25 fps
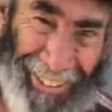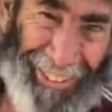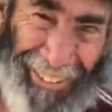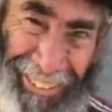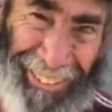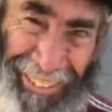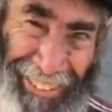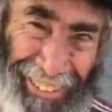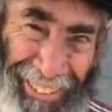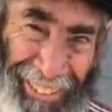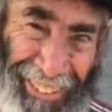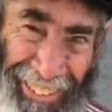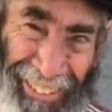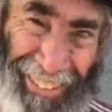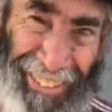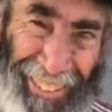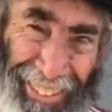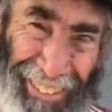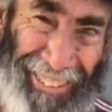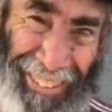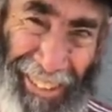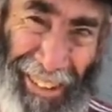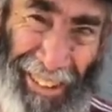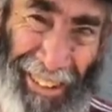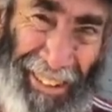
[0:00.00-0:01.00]
up? What's
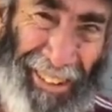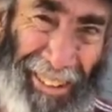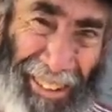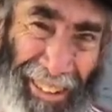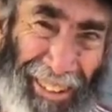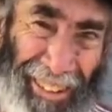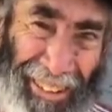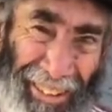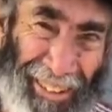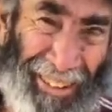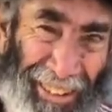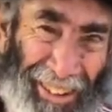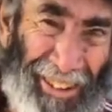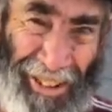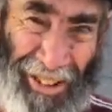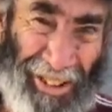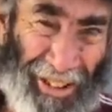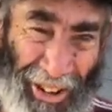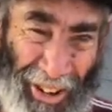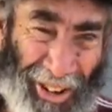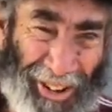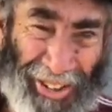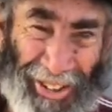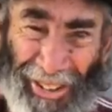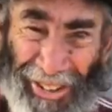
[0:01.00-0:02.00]
popping, world?
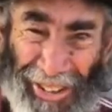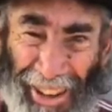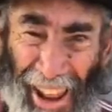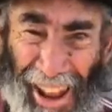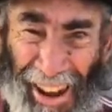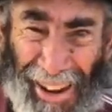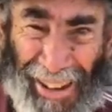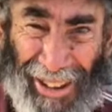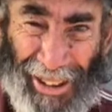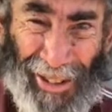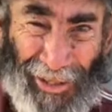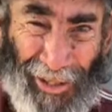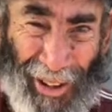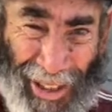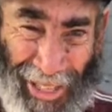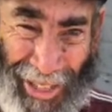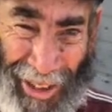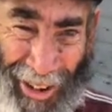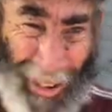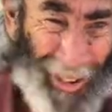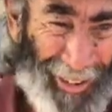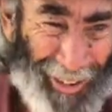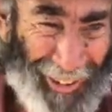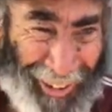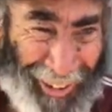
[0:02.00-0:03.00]
Enjoy the nice weather.